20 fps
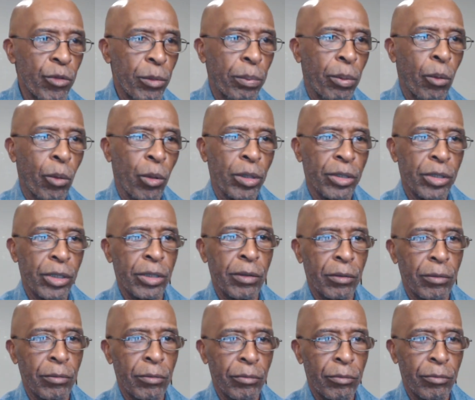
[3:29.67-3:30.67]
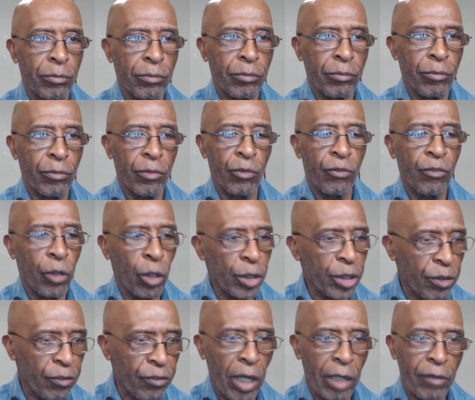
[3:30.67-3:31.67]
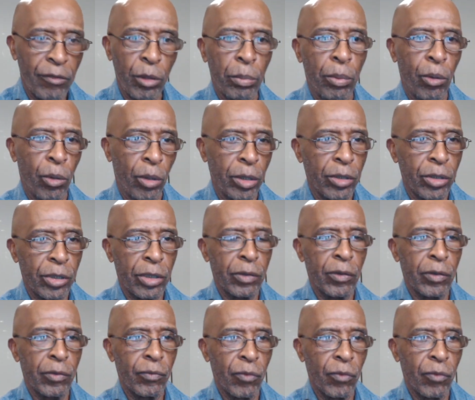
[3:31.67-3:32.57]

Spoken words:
reports, falsified reports.